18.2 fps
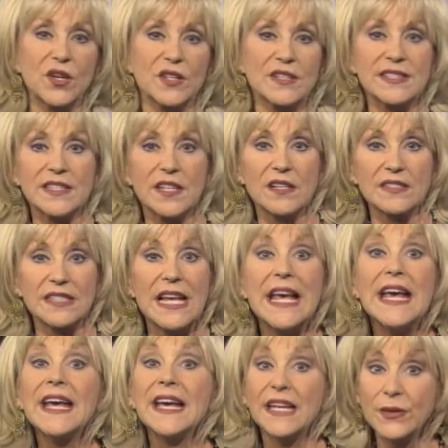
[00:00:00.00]
our cells
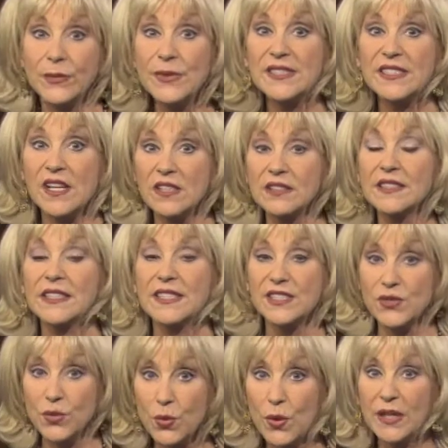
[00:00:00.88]
can result in a
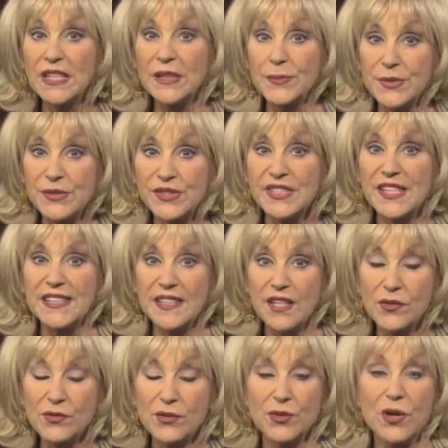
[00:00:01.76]

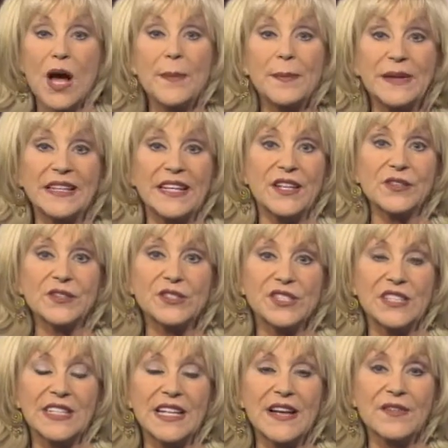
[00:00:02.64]
20% drop in
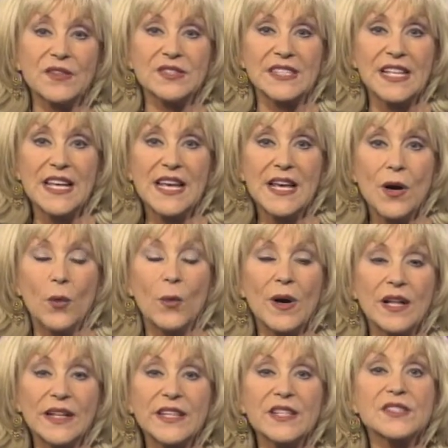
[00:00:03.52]
energy levels?
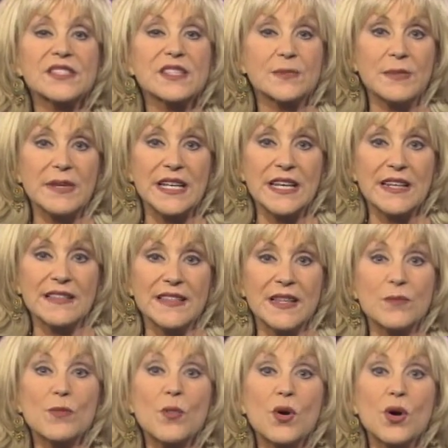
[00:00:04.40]
Well, here's the myth.
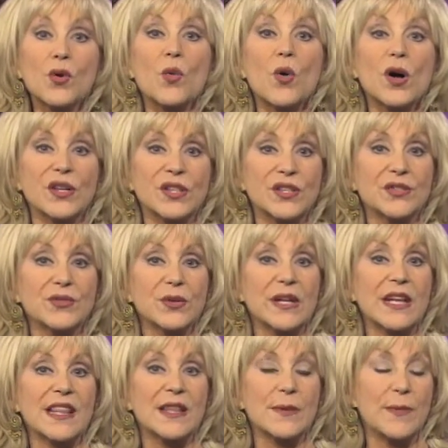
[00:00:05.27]
The more water you
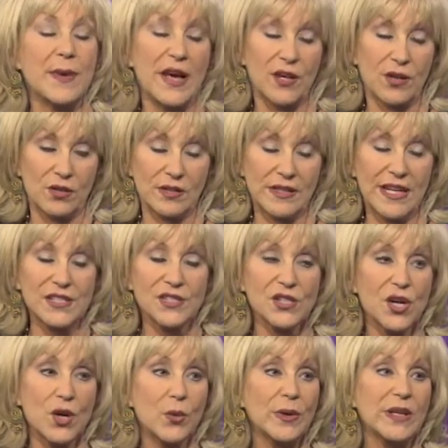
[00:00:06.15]
drink, the better. Now,
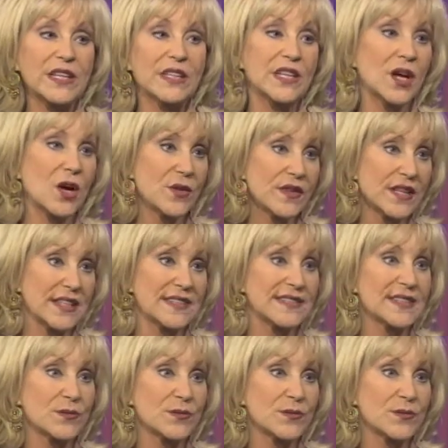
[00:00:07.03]
Joe, we know that it's